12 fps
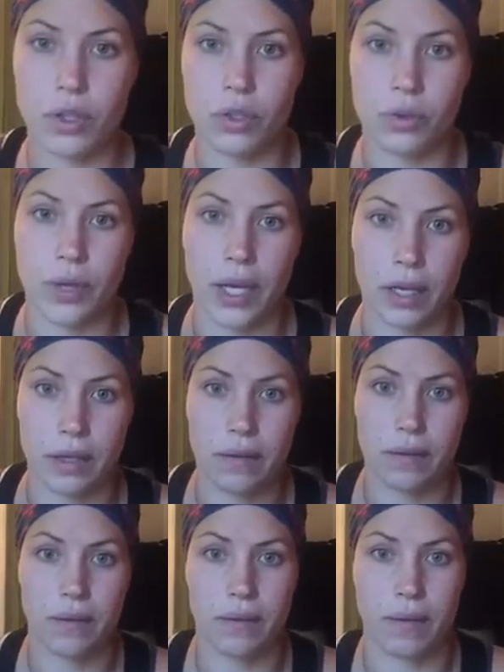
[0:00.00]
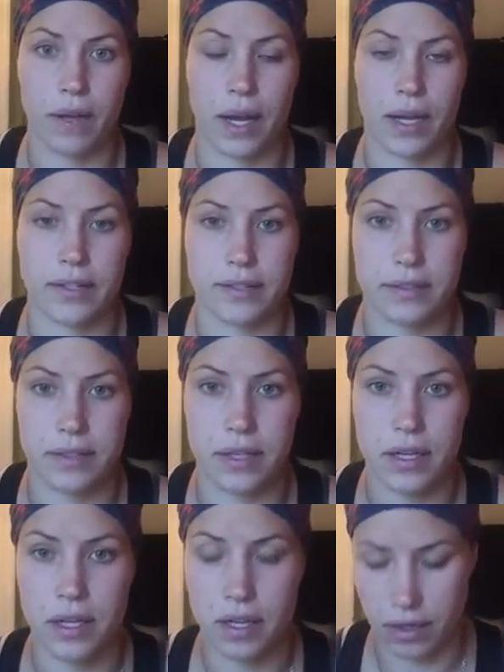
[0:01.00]
you get the highest
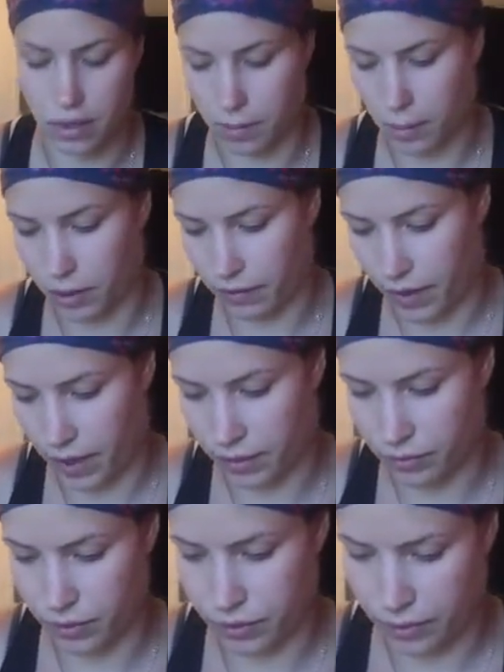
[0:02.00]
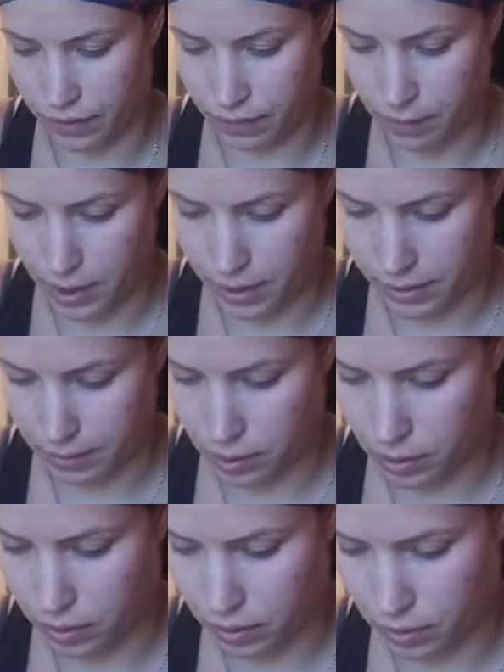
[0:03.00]
number of eggs retrieved
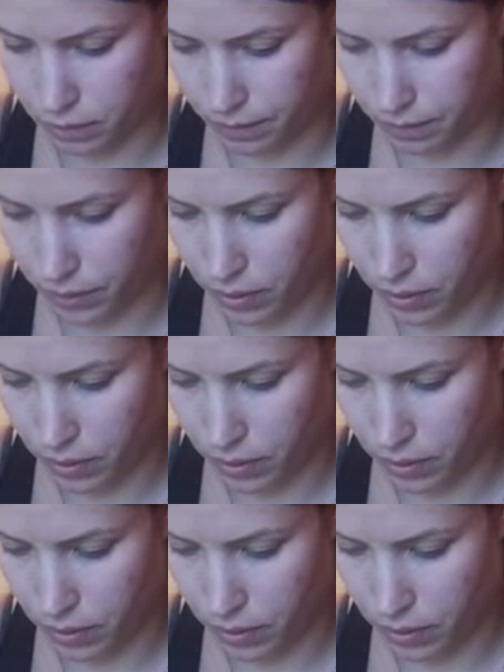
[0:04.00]
possible. So